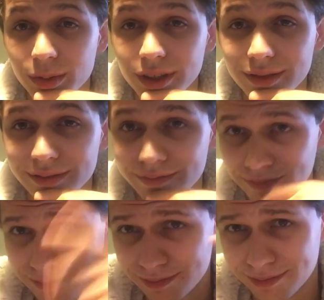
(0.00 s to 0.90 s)
but
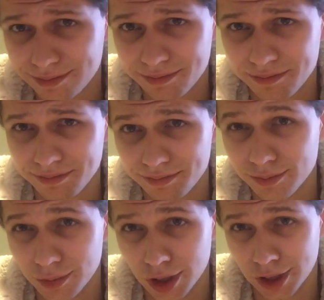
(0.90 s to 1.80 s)

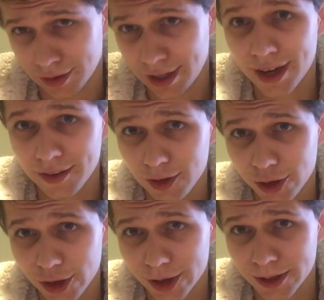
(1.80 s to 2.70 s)
look at the Catholic
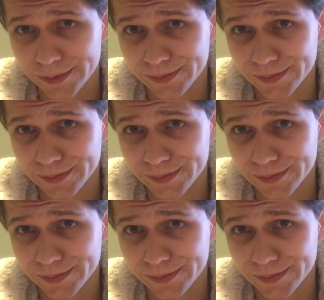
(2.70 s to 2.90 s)
Church.